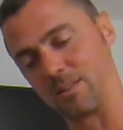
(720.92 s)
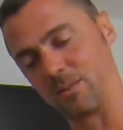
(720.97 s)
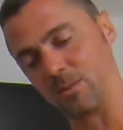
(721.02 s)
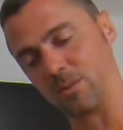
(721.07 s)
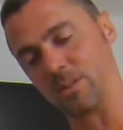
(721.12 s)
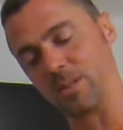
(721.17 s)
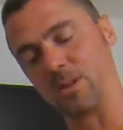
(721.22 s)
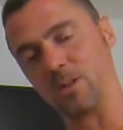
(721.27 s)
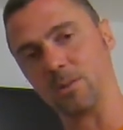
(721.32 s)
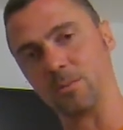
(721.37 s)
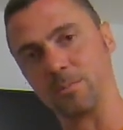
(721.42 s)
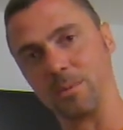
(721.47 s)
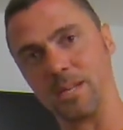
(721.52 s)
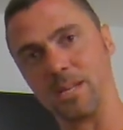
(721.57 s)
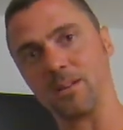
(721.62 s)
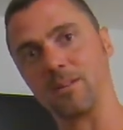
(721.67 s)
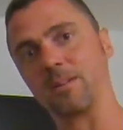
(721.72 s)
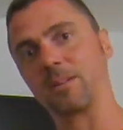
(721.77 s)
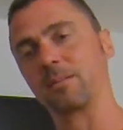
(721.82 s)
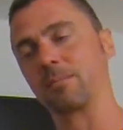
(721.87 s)
all the old
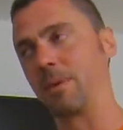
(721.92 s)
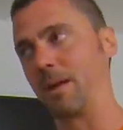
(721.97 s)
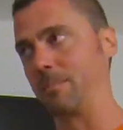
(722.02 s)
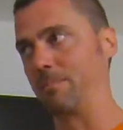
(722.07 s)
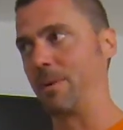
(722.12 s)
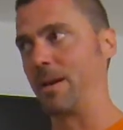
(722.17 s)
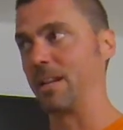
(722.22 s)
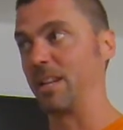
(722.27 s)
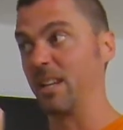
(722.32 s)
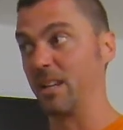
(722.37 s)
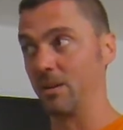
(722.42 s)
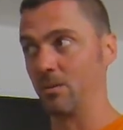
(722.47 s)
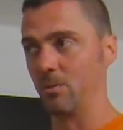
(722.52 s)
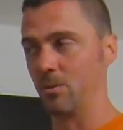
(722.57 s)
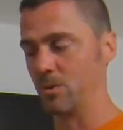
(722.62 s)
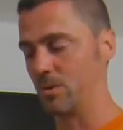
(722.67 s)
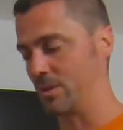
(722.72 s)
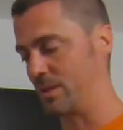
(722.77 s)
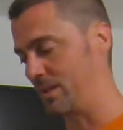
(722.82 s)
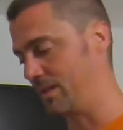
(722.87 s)
beer and making it
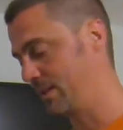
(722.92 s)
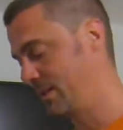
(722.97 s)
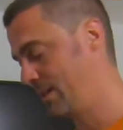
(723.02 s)
water.